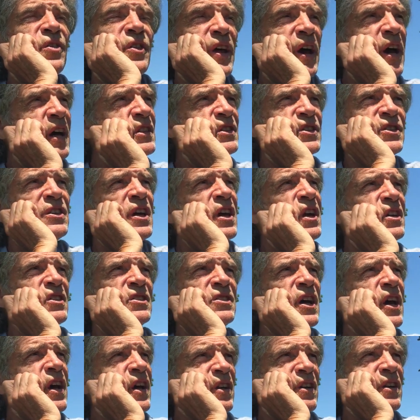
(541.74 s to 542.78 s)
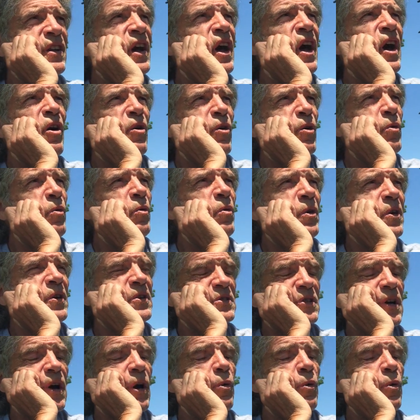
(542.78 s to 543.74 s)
That's not exactly how it worked.